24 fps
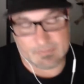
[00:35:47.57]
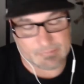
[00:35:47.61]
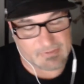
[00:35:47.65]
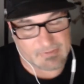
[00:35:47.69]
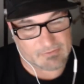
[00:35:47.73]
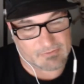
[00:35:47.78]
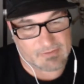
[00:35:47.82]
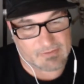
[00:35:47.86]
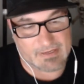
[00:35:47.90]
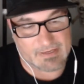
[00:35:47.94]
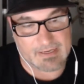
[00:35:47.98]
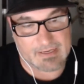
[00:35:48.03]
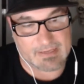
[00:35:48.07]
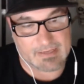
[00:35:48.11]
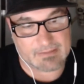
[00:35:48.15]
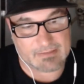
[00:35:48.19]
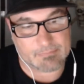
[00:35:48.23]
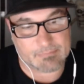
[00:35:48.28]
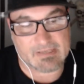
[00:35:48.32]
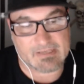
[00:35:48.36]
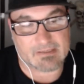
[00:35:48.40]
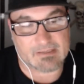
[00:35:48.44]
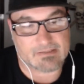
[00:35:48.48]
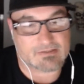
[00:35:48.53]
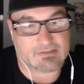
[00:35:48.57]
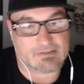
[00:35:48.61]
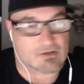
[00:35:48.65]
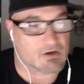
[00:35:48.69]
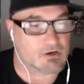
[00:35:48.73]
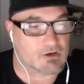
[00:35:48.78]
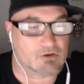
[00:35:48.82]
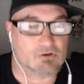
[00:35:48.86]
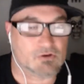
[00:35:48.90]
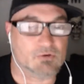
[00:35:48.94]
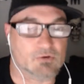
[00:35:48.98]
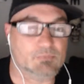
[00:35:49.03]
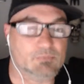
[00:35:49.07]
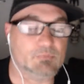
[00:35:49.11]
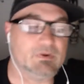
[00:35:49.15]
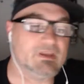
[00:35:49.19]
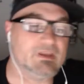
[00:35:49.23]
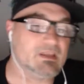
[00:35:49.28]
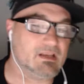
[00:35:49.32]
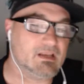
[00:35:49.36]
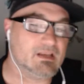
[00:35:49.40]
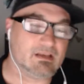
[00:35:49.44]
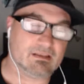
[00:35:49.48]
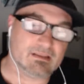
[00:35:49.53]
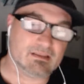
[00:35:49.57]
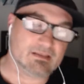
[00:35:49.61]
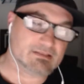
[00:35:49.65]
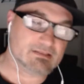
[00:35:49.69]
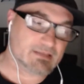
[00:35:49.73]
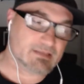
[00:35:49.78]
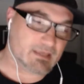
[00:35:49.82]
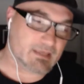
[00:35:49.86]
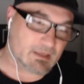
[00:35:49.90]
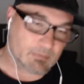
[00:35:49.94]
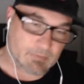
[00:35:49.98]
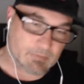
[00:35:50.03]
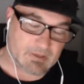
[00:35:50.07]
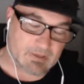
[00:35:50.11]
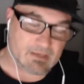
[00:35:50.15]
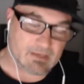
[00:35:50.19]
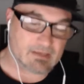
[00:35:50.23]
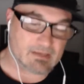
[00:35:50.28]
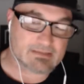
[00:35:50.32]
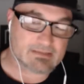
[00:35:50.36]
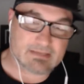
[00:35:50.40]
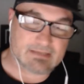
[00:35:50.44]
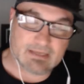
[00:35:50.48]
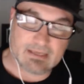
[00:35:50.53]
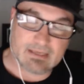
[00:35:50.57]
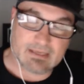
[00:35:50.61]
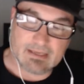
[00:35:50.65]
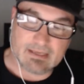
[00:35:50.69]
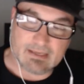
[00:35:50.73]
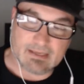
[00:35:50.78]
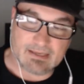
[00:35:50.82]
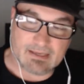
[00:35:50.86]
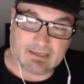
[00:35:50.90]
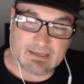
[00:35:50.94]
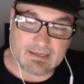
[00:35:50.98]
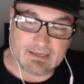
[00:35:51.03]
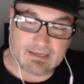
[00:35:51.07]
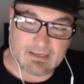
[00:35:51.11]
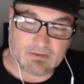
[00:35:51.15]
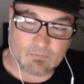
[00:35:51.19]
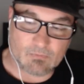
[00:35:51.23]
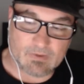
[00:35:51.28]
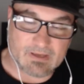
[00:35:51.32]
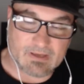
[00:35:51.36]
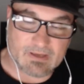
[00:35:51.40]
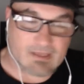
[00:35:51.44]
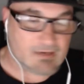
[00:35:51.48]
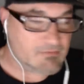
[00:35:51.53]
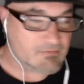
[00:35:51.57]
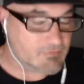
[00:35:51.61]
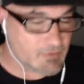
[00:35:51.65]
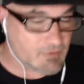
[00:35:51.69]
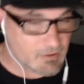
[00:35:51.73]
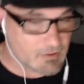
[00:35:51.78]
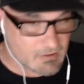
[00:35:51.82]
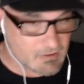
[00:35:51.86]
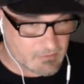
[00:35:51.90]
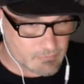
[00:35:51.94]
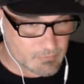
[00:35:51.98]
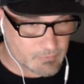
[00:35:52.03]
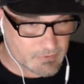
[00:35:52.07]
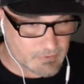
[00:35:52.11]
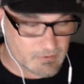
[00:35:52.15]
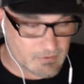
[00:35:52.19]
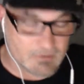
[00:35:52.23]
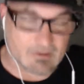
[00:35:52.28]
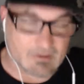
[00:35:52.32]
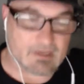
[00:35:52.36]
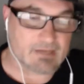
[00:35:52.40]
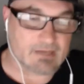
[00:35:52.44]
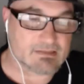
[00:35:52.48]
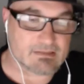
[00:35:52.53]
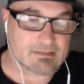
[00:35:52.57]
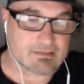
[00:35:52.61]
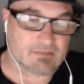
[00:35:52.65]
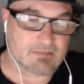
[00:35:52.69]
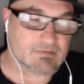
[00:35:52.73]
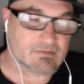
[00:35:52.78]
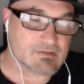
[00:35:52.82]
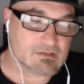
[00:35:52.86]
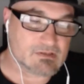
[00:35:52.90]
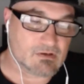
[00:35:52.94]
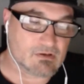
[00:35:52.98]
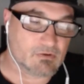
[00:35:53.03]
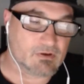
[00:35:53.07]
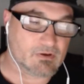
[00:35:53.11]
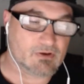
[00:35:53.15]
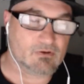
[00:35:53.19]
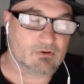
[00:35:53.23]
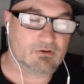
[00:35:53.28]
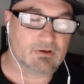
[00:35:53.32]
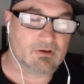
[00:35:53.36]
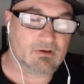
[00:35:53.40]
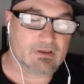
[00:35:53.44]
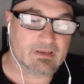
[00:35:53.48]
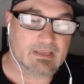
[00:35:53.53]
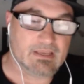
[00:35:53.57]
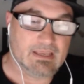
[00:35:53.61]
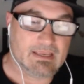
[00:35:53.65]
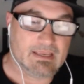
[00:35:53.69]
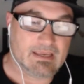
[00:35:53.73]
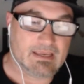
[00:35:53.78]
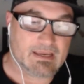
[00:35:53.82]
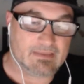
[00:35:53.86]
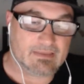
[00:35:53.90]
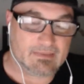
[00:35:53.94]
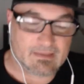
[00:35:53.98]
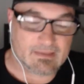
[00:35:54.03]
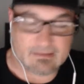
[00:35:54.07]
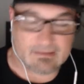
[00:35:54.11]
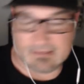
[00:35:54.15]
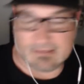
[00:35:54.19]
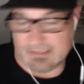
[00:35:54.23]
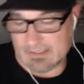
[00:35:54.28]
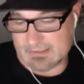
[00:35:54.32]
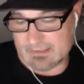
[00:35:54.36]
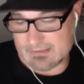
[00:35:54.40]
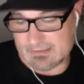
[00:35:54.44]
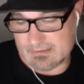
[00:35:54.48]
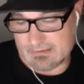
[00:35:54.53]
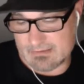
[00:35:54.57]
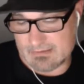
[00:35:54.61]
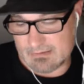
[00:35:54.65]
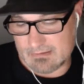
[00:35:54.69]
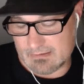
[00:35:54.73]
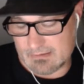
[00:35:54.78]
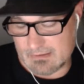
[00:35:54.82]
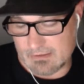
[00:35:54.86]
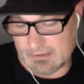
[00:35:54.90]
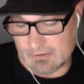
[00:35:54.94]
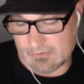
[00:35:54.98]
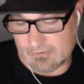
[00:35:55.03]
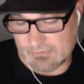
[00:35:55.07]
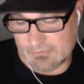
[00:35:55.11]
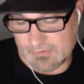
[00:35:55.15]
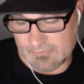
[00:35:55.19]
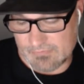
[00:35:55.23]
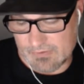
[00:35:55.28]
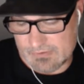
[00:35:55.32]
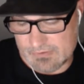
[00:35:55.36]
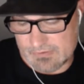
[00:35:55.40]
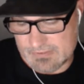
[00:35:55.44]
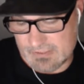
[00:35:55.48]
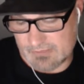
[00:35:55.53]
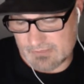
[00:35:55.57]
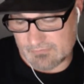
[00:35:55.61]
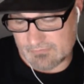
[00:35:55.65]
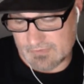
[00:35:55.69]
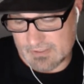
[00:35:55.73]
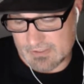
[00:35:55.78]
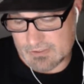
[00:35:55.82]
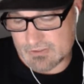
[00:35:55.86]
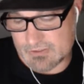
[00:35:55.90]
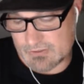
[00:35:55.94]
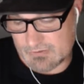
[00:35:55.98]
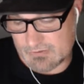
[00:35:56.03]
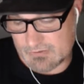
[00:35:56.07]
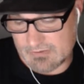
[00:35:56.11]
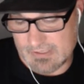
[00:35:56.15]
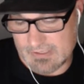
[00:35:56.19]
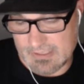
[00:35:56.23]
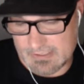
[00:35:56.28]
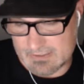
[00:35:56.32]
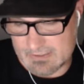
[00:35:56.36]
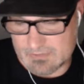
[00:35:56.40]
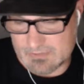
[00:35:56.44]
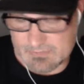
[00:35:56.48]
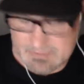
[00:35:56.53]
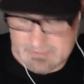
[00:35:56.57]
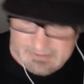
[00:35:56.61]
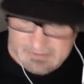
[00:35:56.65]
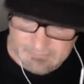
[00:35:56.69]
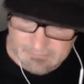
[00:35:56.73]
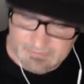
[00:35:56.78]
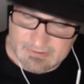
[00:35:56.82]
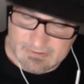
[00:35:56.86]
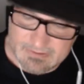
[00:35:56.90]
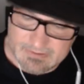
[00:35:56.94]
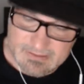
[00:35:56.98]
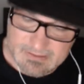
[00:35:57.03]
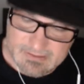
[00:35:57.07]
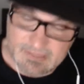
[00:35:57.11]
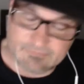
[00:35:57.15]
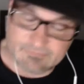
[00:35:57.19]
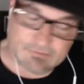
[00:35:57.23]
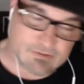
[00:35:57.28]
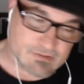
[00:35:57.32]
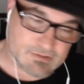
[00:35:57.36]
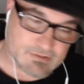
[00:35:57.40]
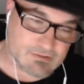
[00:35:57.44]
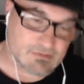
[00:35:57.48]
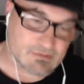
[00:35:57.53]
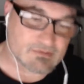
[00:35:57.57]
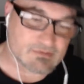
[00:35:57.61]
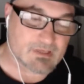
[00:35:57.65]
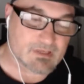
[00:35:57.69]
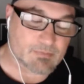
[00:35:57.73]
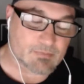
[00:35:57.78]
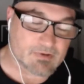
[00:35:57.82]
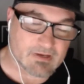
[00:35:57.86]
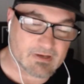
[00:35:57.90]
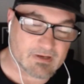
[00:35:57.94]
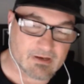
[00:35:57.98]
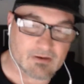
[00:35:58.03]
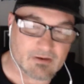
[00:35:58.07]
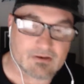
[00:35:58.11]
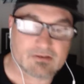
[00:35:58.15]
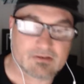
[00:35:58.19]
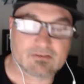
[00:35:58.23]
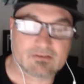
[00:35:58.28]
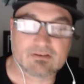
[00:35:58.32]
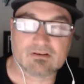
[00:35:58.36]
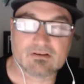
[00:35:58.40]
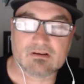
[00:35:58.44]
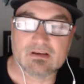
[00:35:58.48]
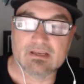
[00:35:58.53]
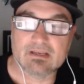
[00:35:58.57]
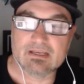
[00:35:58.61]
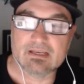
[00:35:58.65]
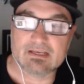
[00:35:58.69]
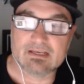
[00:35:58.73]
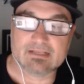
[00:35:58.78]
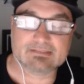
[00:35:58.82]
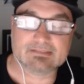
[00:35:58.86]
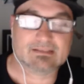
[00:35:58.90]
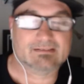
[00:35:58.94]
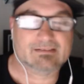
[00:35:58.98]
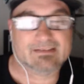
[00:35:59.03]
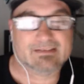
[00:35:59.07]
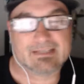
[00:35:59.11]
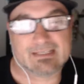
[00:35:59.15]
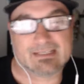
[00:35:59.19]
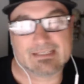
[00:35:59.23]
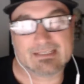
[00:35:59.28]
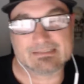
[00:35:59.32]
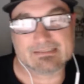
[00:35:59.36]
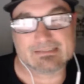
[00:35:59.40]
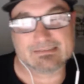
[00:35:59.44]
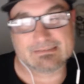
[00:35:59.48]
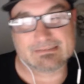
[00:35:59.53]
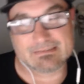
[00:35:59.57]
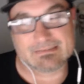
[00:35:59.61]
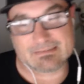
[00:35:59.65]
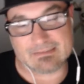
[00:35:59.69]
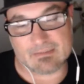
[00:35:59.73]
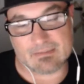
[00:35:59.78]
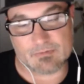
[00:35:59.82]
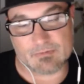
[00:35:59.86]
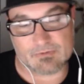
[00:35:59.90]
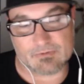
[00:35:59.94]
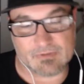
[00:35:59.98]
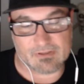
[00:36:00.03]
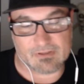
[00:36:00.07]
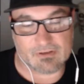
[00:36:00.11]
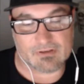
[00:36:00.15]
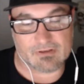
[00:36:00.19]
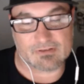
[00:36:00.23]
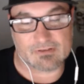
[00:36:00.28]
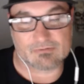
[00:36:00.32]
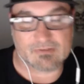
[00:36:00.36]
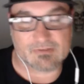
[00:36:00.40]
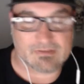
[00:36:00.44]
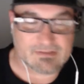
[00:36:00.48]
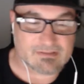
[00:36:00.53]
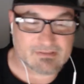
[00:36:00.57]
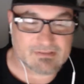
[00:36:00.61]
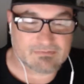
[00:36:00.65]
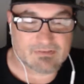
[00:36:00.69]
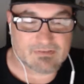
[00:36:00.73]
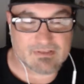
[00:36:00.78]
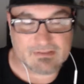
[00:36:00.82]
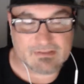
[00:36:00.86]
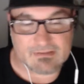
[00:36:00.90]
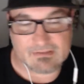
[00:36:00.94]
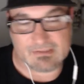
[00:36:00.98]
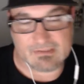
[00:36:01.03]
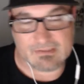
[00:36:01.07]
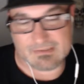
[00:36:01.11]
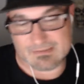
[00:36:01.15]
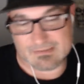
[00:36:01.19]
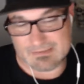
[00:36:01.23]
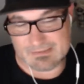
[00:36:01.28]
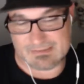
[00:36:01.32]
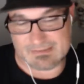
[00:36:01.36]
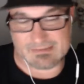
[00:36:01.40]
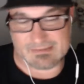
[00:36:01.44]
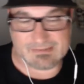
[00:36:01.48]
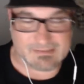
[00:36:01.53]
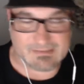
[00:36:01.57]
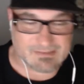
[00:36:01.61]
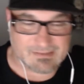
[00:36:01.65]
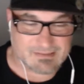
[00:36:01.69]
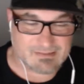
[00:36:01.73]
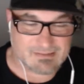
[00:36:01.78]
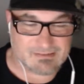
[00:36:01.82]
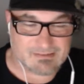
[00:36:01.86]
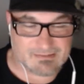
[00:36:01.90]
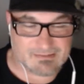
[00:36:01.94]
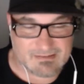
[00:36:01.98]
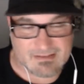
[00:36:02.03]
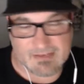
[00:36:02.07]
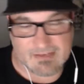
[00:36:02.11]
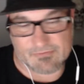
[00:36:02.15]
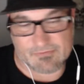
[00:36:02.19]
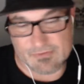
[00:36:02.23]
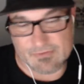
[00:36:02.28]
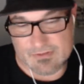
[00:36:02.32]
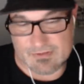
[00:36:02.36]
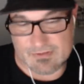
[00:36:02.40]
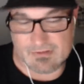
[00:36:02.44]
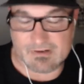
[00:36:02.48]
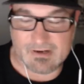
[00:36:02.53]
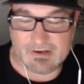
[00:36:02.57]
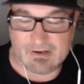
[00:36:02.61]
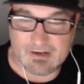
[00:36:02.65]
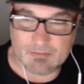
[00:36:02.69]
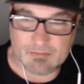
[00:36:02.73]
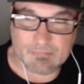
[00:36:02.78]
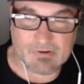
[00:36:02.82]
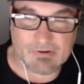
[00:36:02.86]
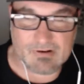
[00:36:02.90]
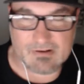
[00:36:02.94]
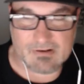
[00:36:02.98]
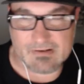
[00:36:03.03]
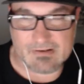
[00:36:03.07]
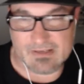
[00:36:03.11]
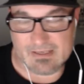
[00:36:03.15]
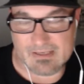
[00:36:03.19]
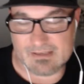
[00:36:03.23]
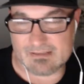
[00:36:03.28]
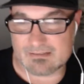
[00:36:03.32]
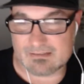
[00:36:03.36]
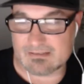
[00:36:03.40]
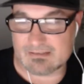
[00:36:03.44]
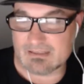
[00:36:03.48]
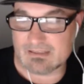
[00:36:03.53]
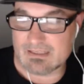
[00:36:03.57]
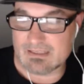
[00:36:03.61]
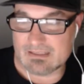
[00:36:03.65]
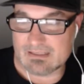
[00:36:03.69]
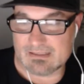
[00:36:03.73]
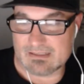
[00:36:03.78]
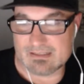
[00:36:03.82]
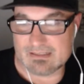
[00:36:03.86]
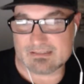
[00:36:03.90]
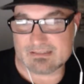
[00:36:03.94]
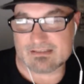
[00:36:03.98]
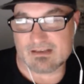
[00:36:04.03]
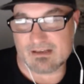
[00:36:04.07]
and play, right? Because our group, we get into these campaigns and we get involved with all kinds of stuff that's going on, and then like, you know, if there's an adventure that is specifically set for a certain type of character, it's like, ah, it's gonna be hard to run this adventure because it's set for a certain kind of party, and that's